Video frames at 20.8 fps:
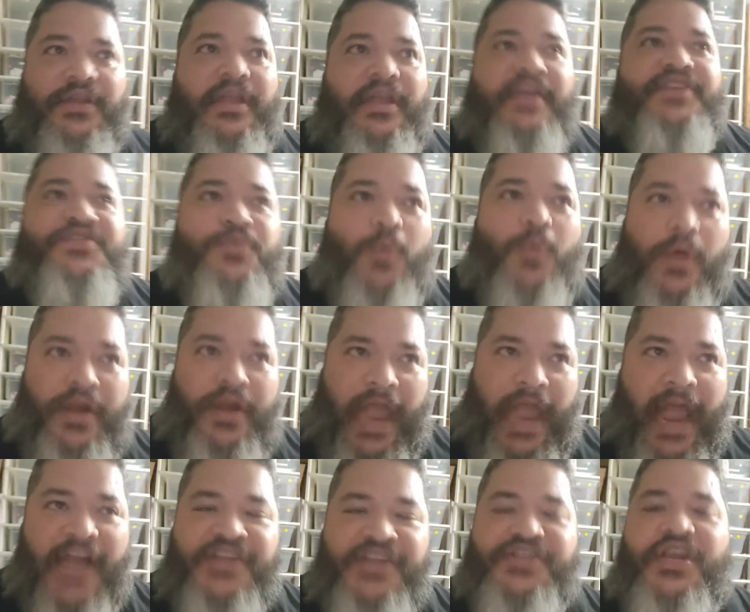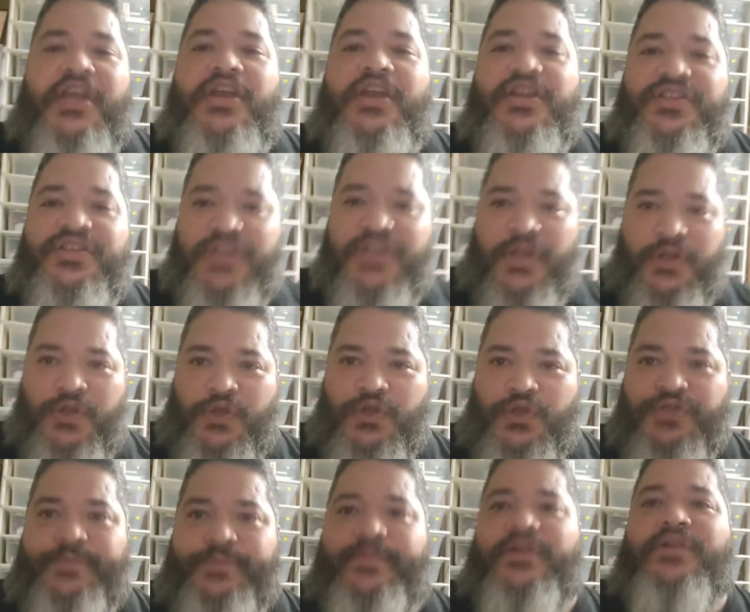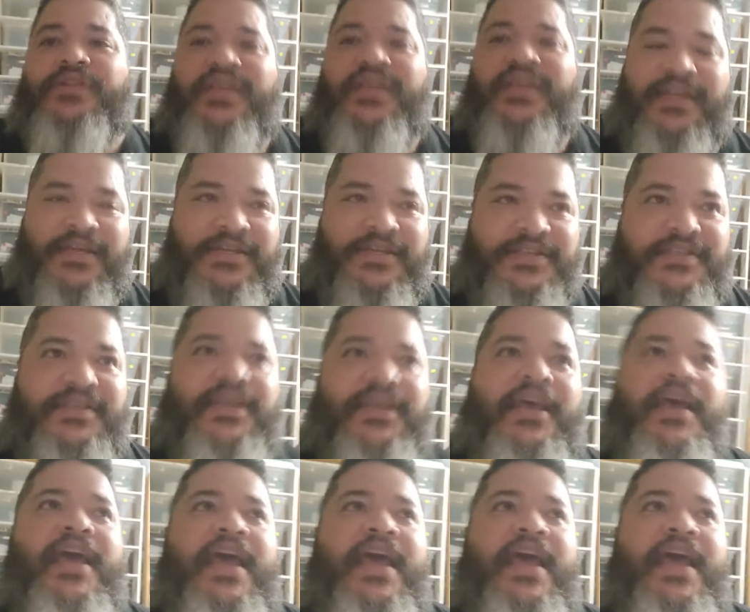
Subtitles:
is what actually continues building this.